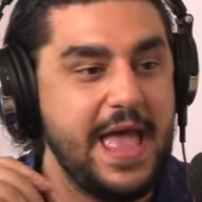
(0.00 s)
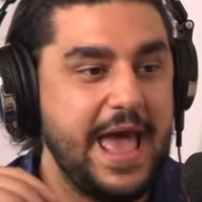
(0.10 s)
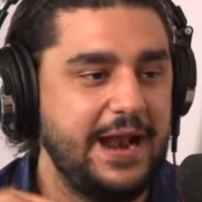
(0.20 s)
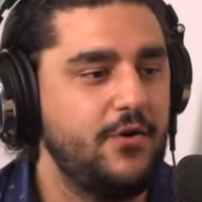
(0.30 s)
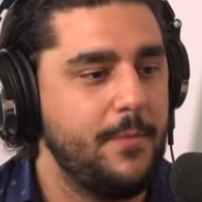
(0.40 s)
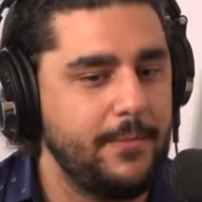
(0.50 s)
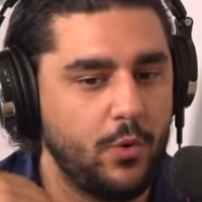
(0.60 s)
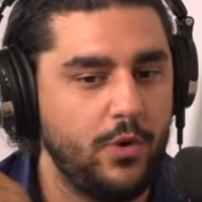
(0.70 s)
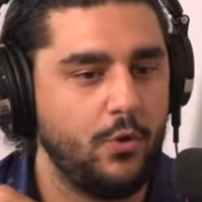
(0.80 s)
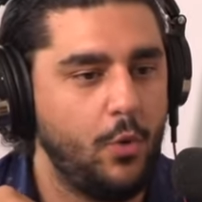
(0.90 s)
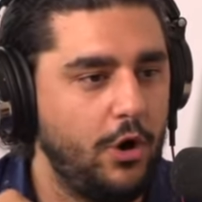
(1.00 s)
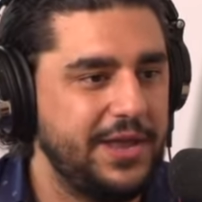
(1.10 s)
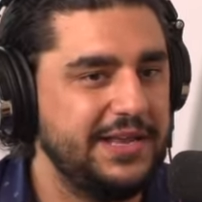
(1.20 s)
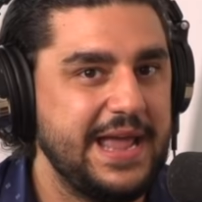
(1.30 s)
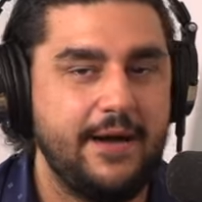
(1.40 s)
And I remember we were
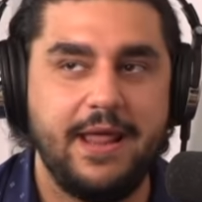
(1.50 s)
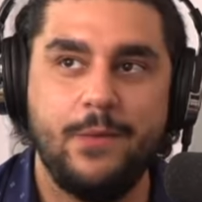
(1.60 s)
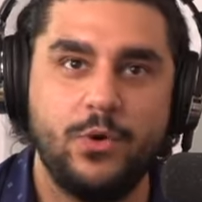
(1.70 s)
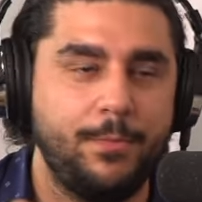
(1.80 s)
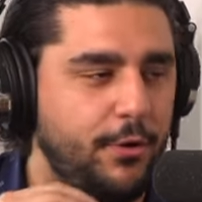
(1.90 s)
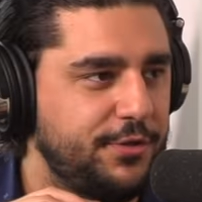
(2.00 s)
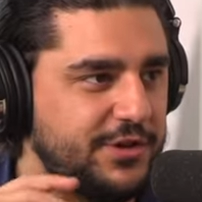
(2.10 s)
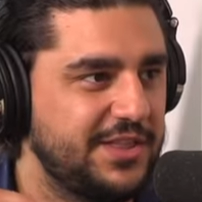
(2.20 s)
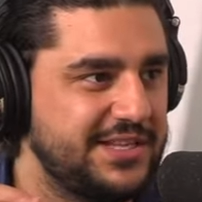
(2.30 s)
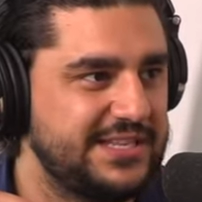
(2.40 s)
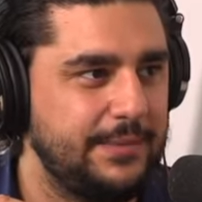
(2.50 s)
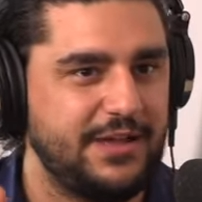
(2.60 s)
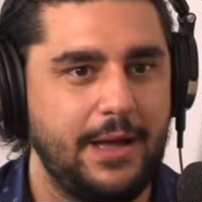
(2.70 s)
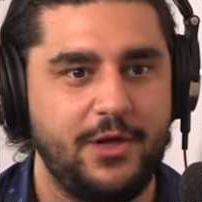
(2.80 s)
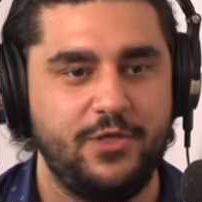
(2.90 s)
walking down and we both looked at the same
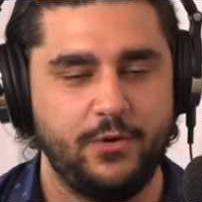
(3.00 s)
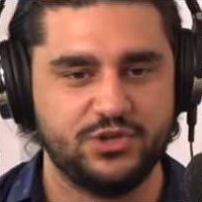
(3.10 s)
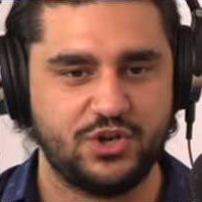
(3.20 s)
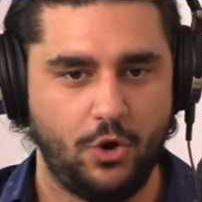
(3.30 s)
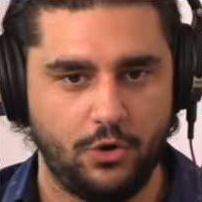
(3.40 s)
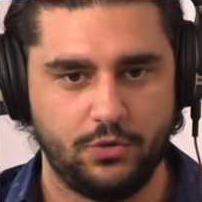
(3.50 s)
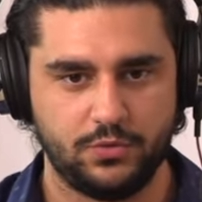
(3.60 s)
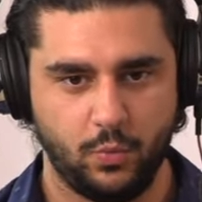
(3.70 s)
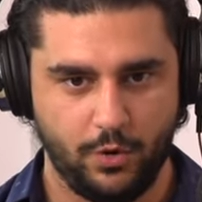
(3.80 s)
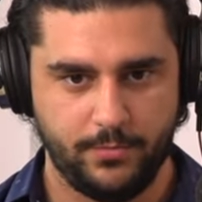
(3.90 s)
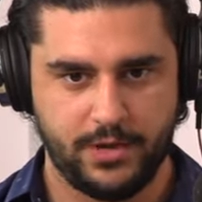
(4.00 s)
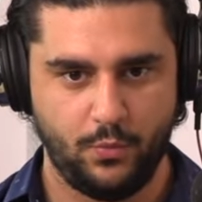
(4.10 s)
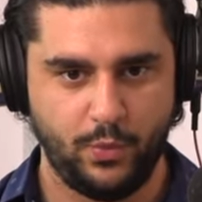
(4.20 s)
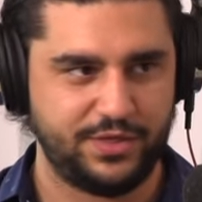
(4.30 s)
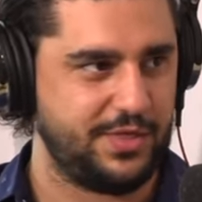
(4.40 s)
time and there was an old
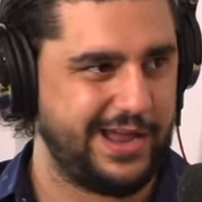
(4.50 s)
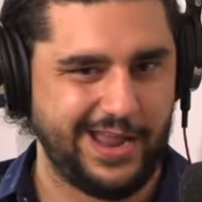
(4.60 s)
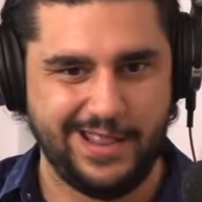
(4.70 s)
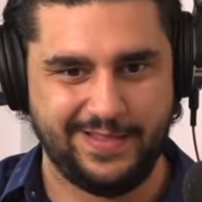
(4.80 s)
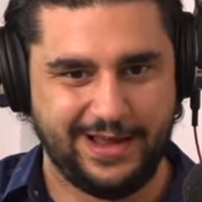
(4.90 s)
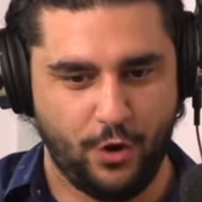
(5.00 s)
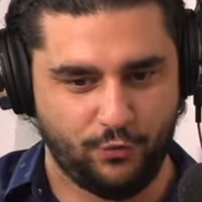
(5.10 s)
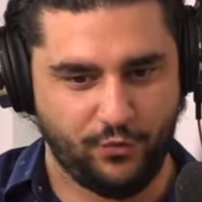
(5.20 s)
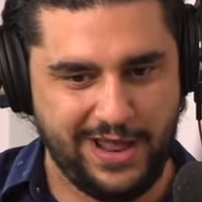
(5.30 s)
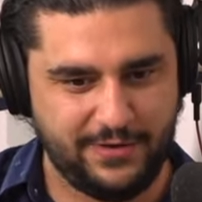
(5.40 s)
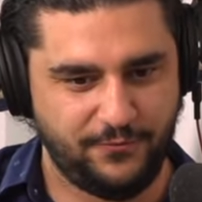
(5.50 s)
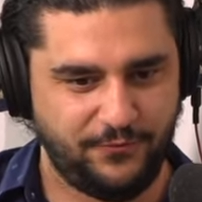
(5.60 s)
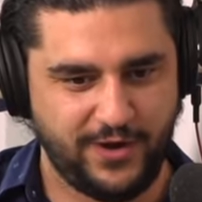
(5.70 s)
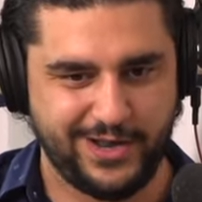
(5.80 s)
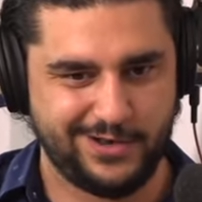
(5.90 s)
woman with like in like a red
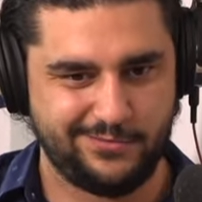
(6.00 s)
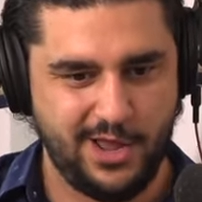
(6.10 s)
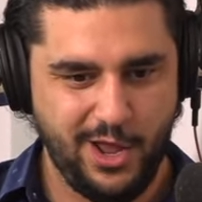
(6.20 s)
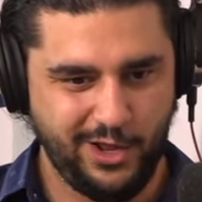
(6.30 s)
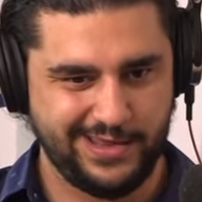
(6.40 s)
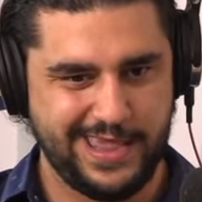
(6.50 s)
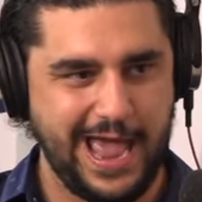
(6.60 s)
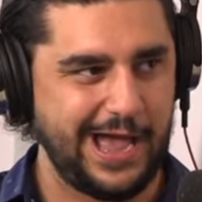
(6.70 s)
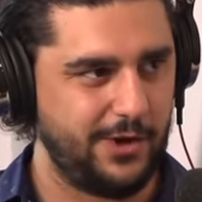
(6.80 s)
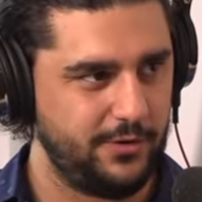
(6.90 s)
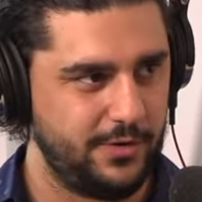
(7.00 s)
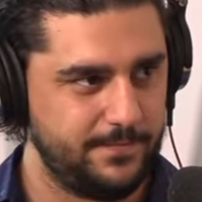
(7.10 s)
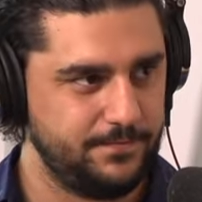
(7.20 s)
fucking gown.